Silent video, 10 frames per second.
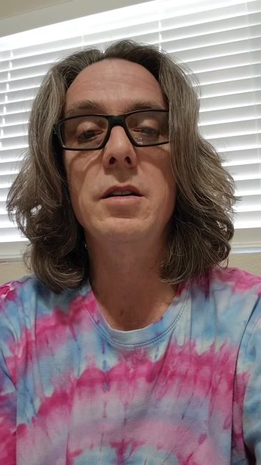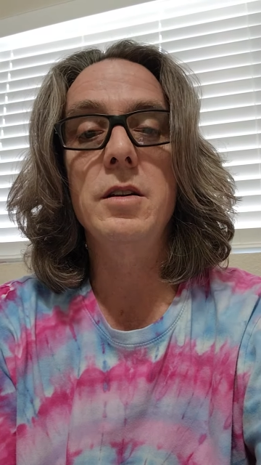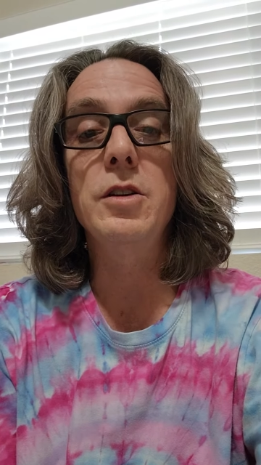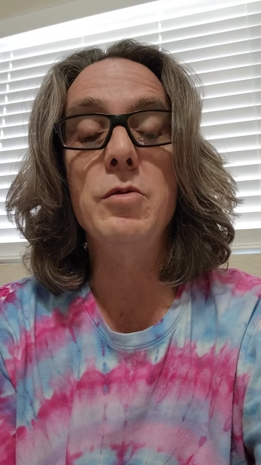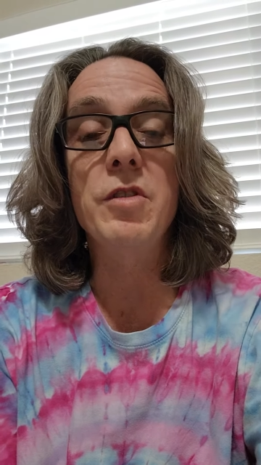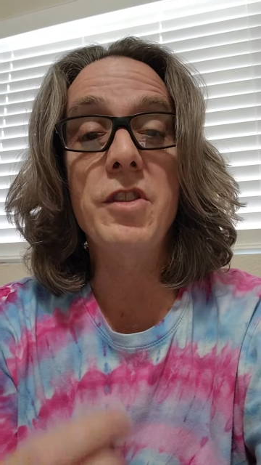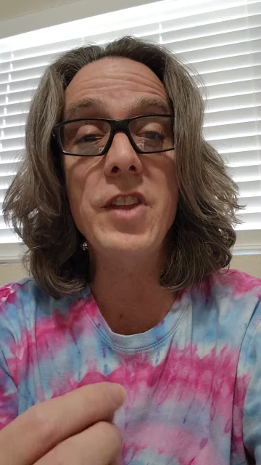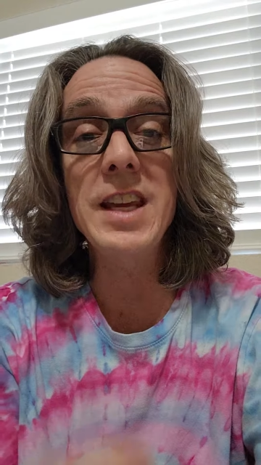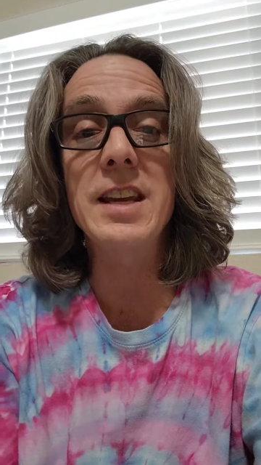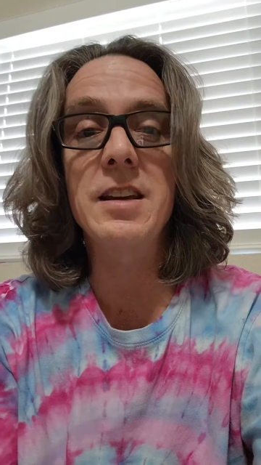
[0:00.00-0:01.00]
you
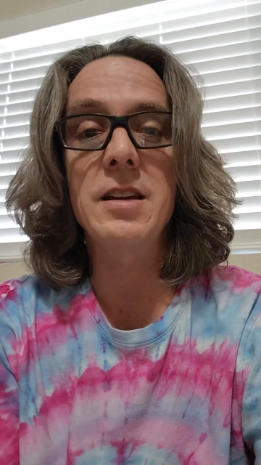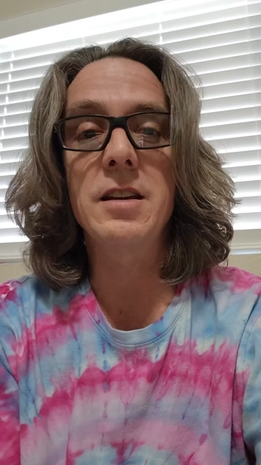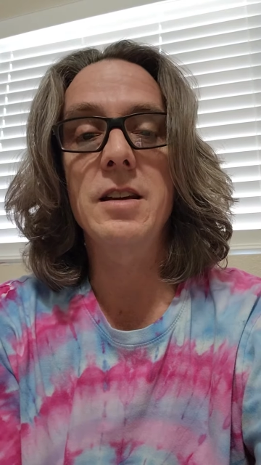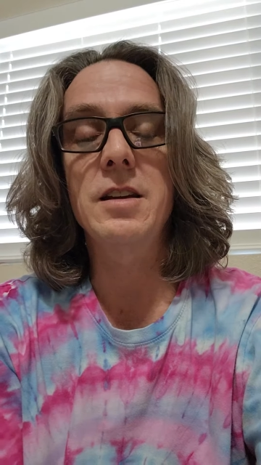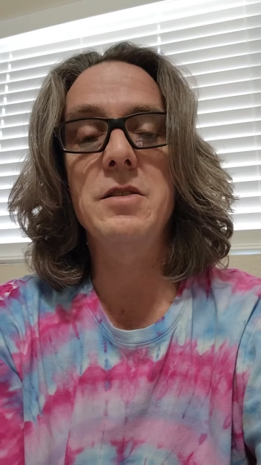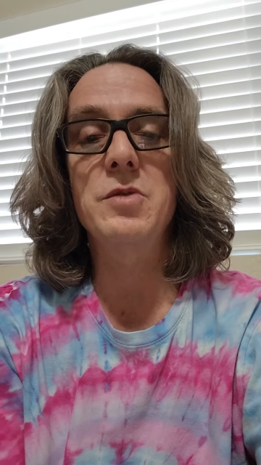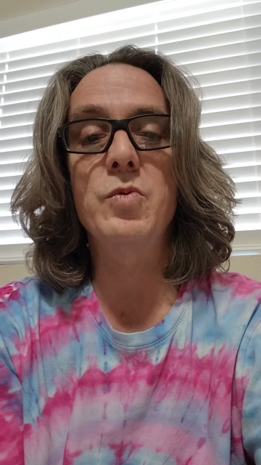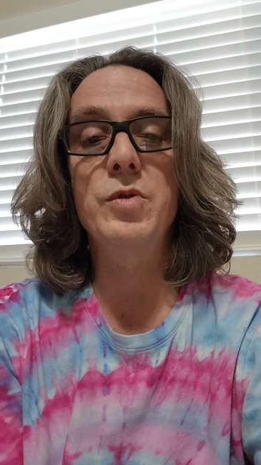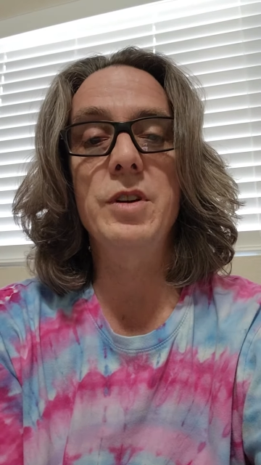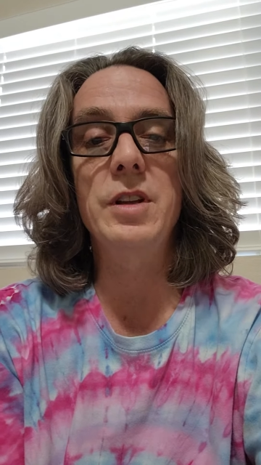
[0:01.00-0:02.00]
think is
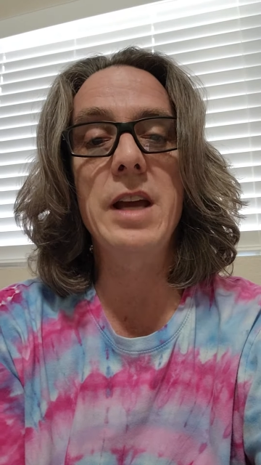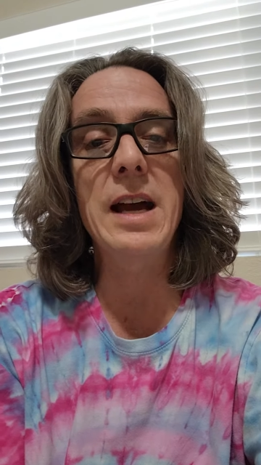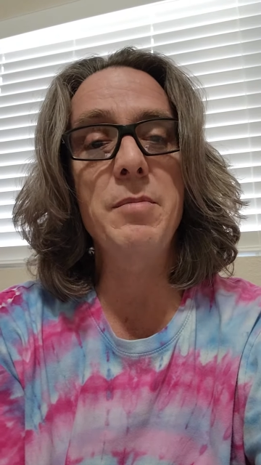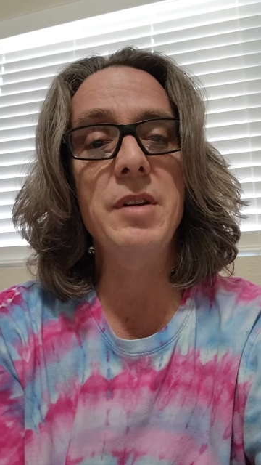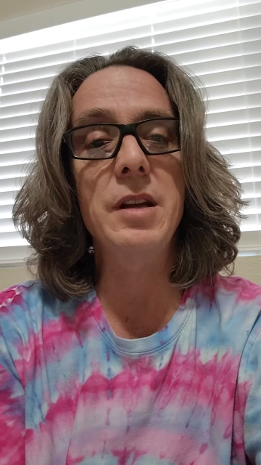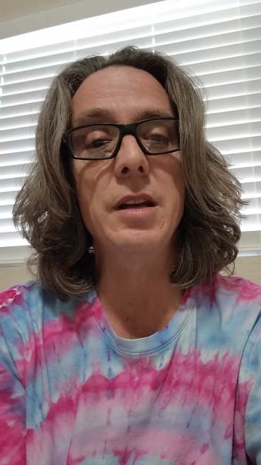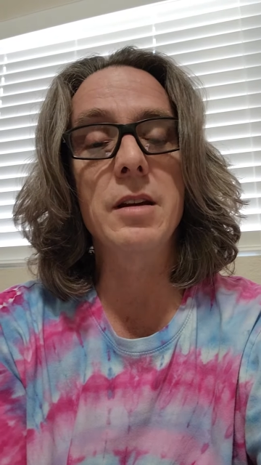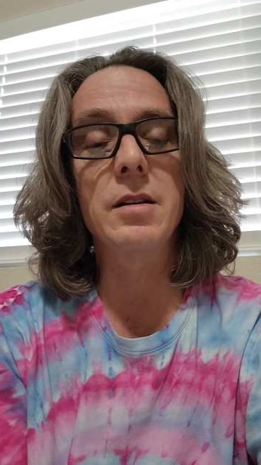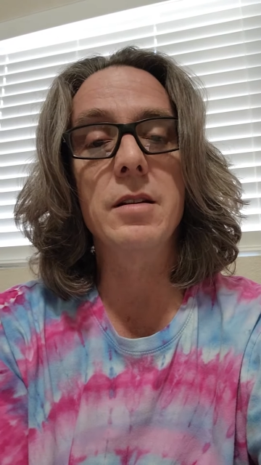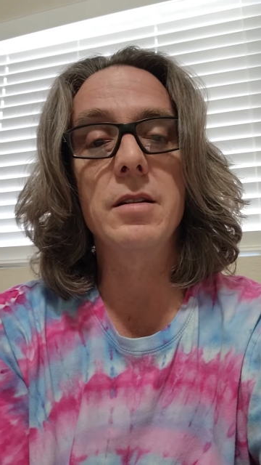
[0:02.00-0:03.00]
really happening.
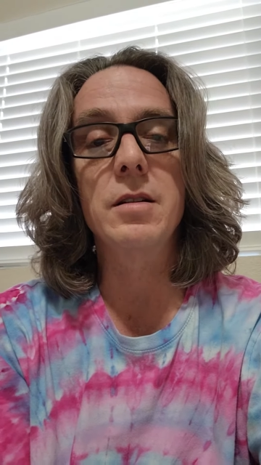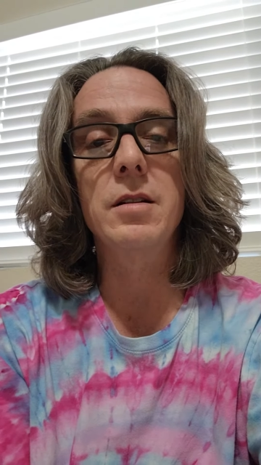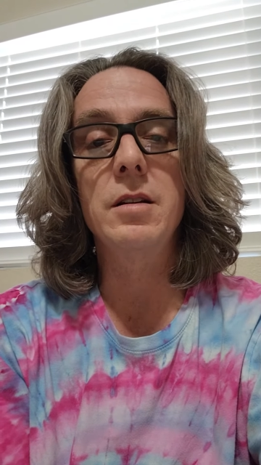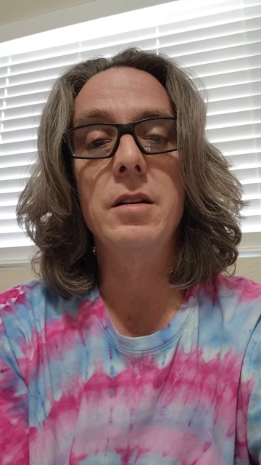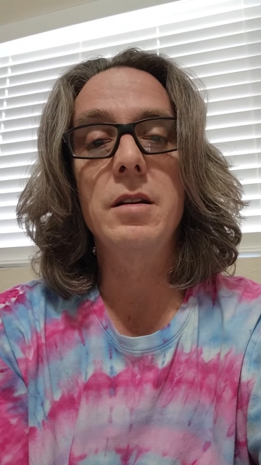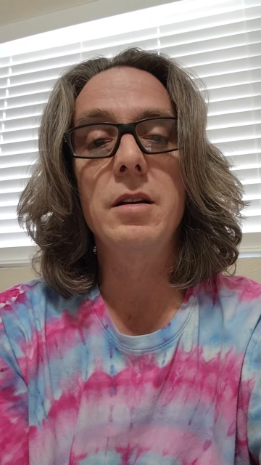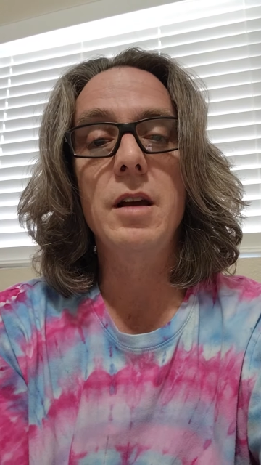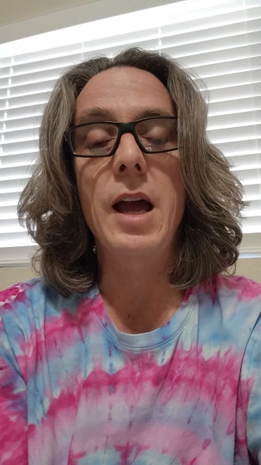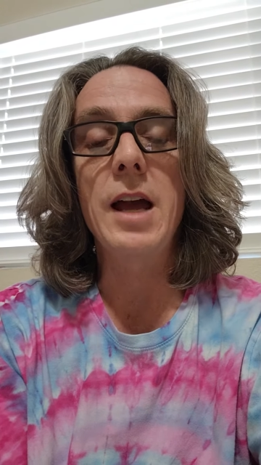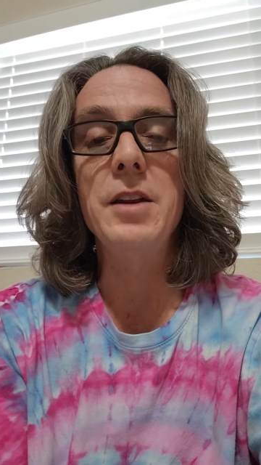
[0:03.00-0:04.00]

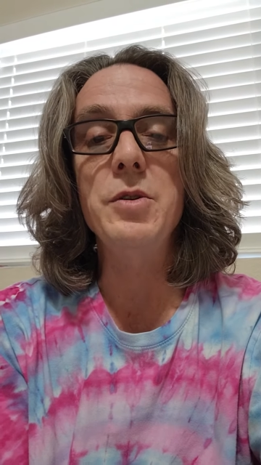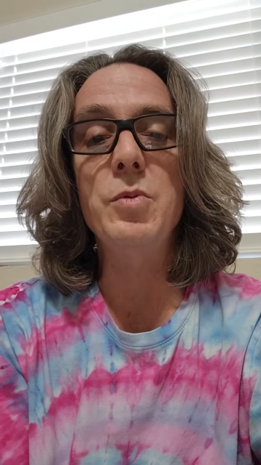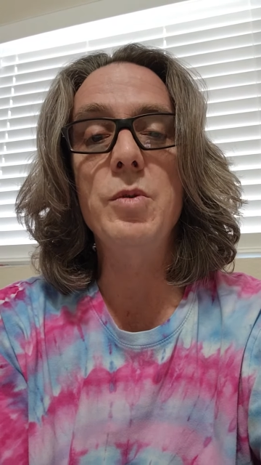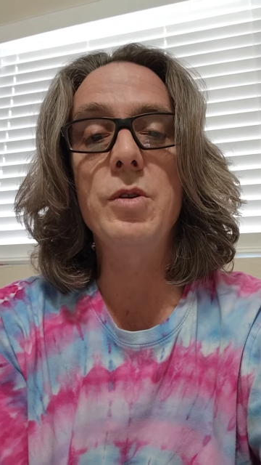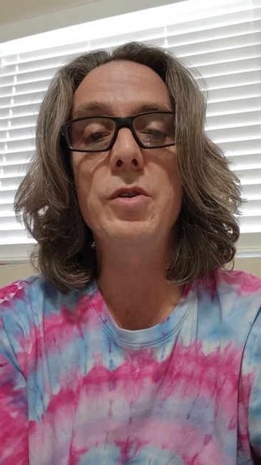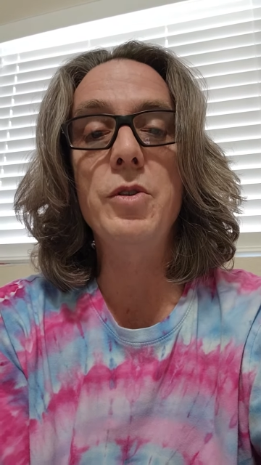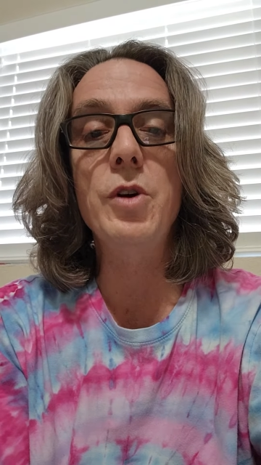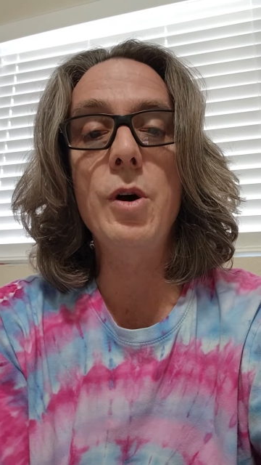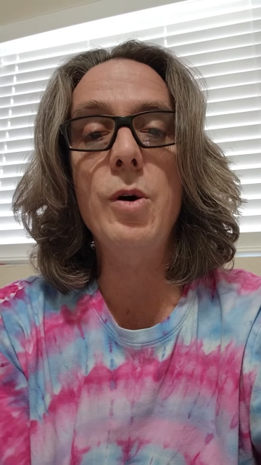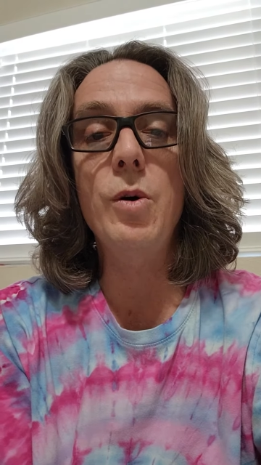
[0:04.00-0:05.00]
And you will
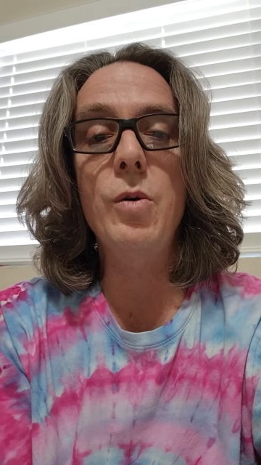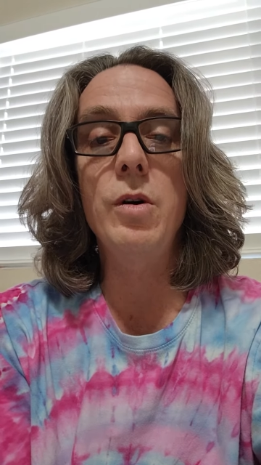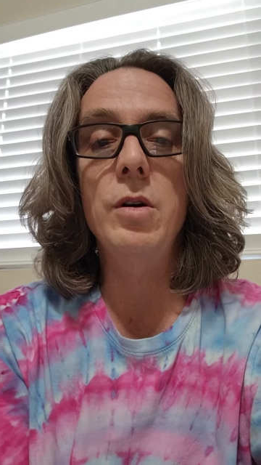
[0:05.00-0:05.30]
know